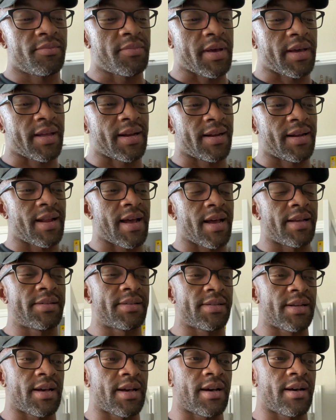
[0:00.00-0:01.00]
make it a
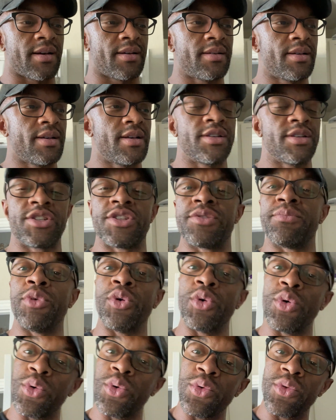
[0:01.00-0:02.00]
nice
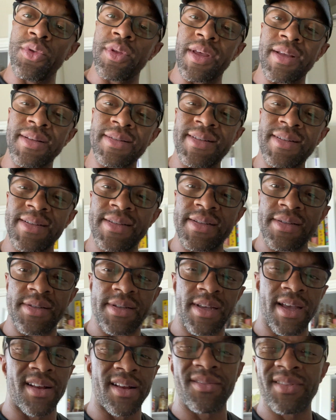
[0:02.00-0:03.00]
smooth
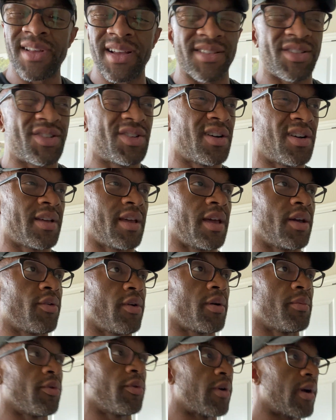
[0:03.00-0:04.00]
consistency. I don't like chunky
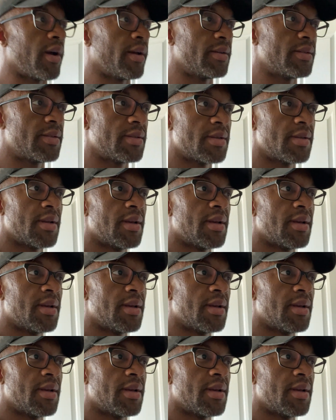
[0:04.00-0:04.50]
cream of rice.